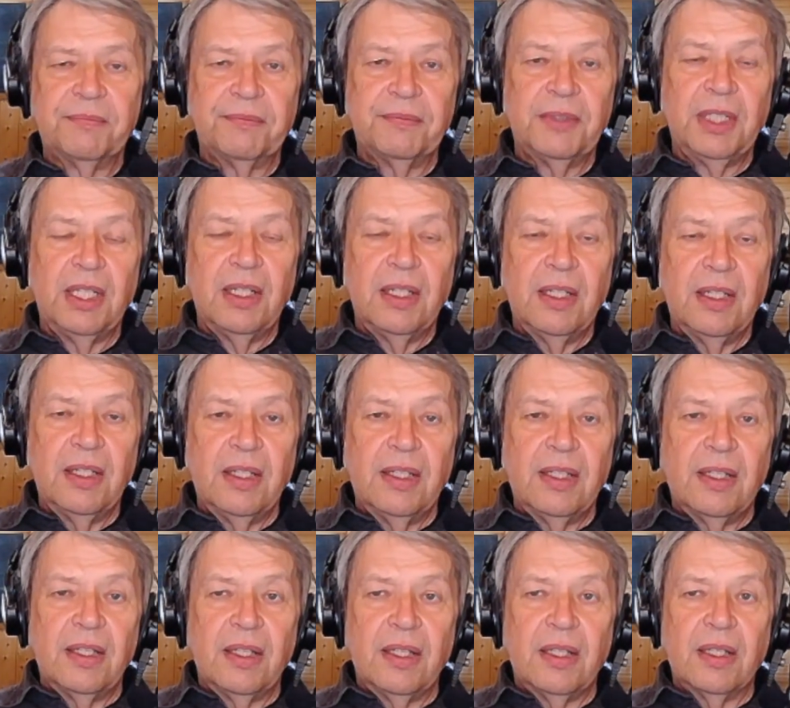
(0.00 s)
And you're
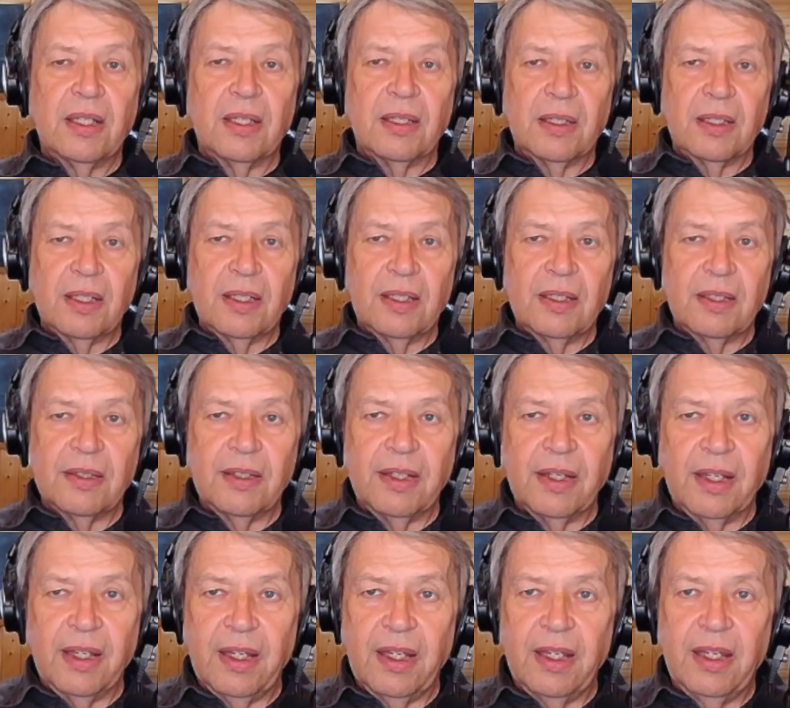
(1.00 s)
several weeks at
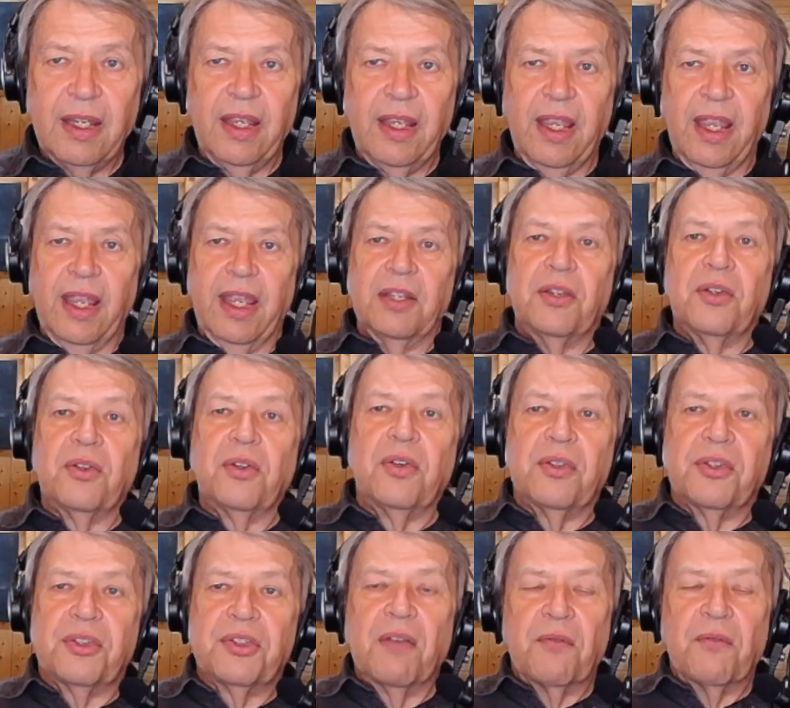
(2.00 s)
sea. Chances are
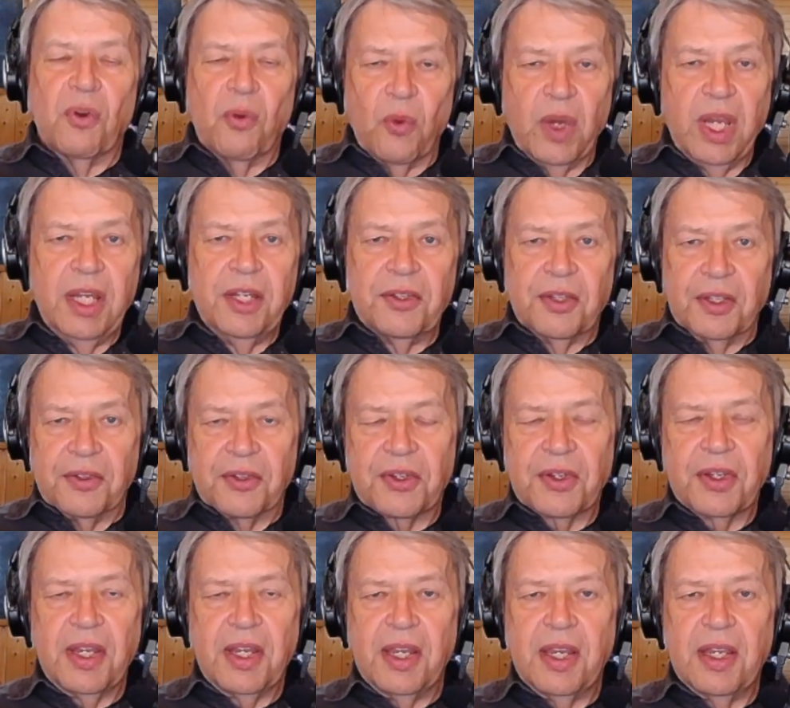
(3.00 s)
it's going to rain. You're
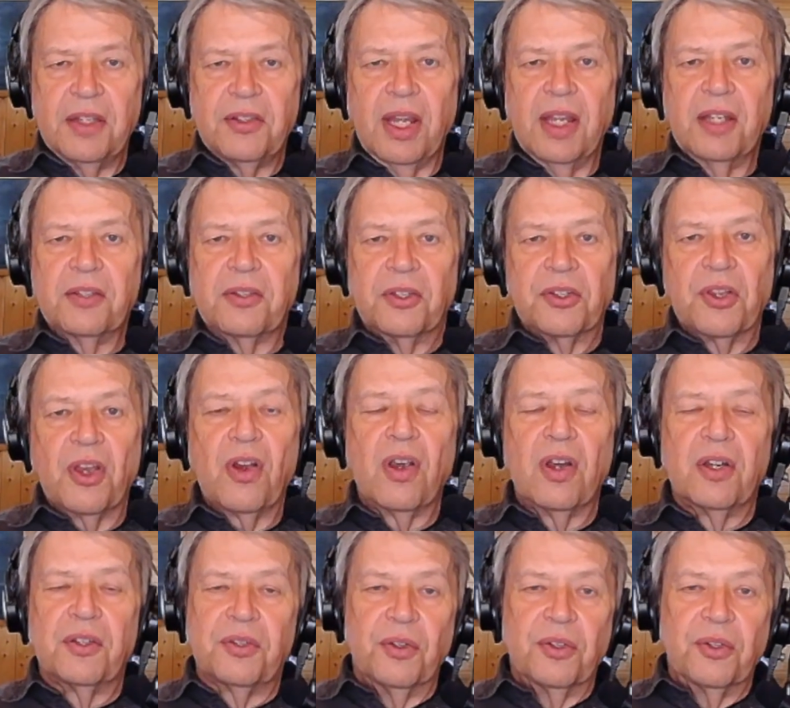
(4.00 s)
going to have some
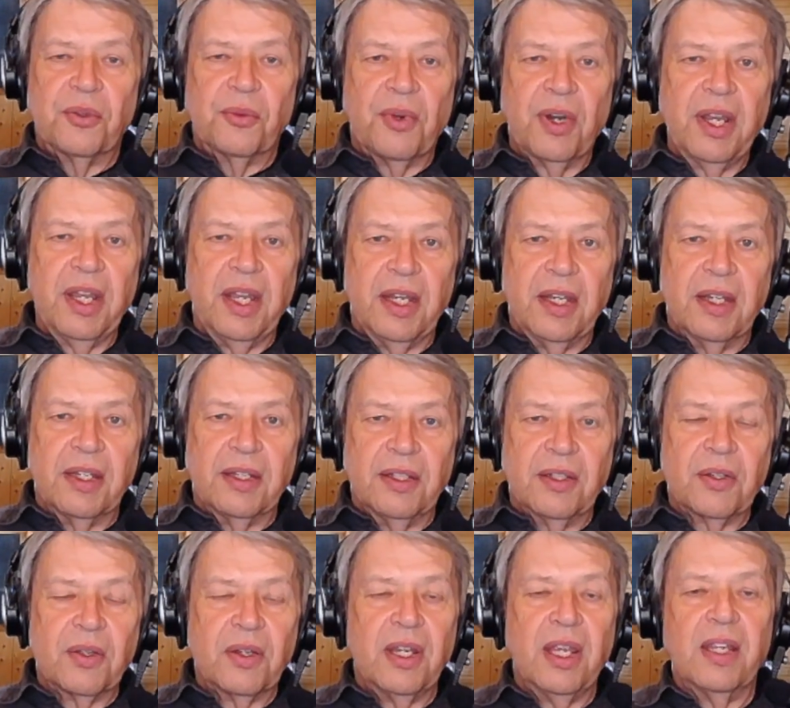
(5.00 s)
storms. It's not going to be
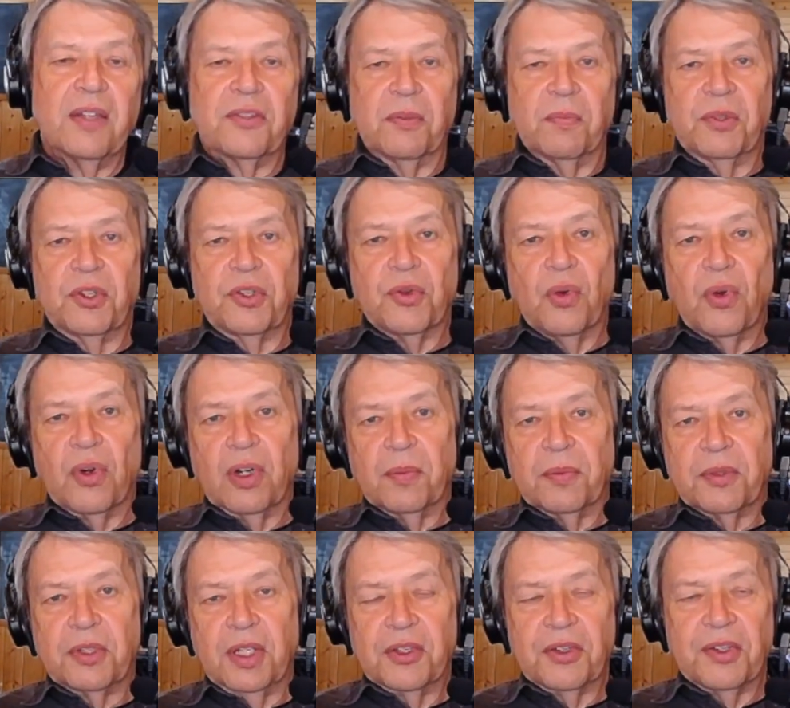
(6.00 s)
pleasant.
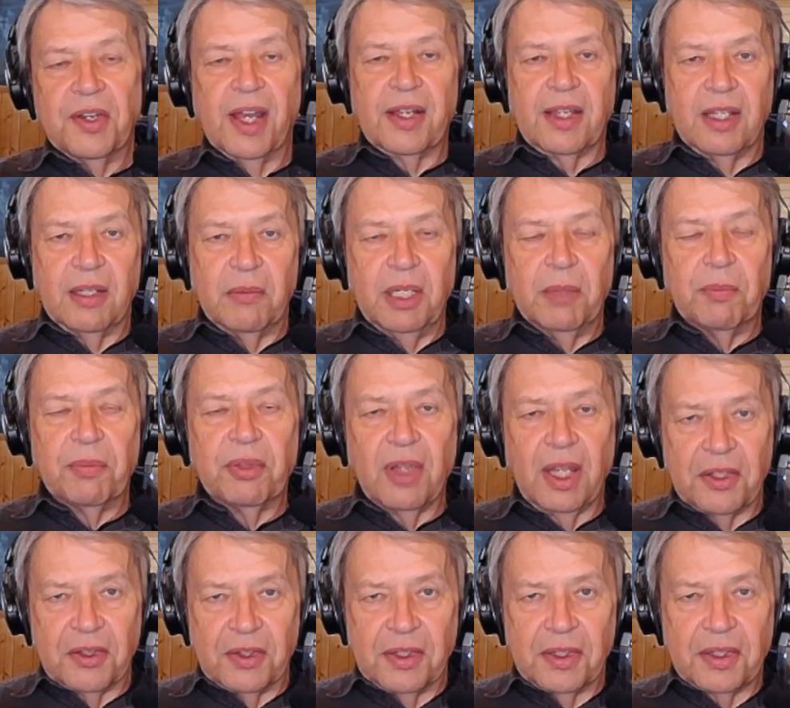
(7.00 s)
But you know that
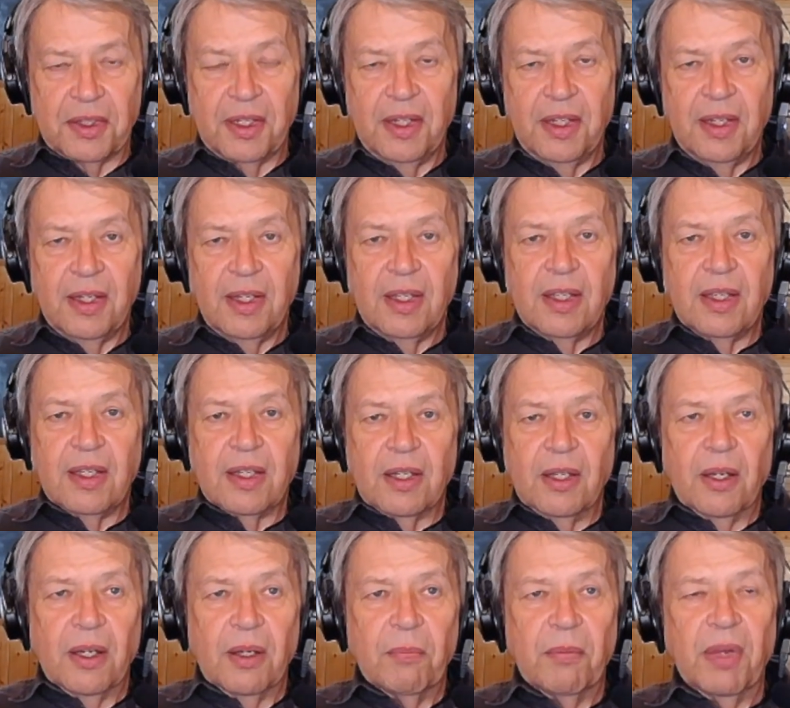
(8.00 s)
before you get on the boat,
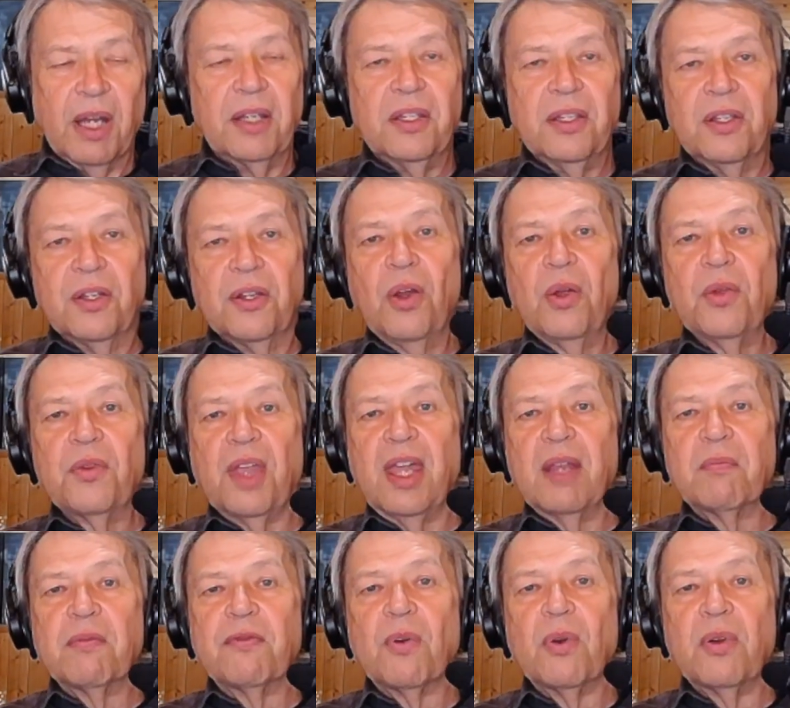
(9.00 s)
and you made preparations
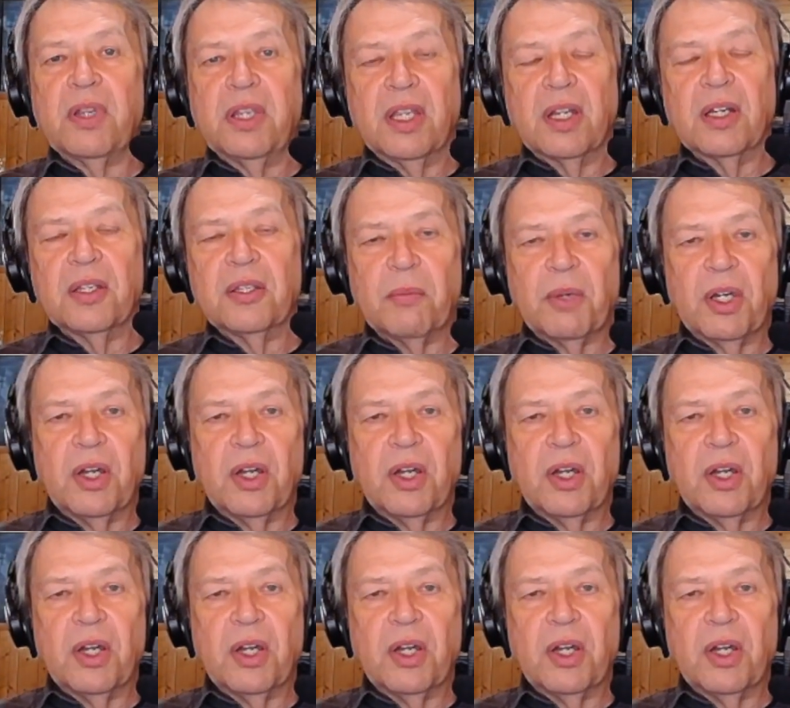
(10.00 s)
for it, right?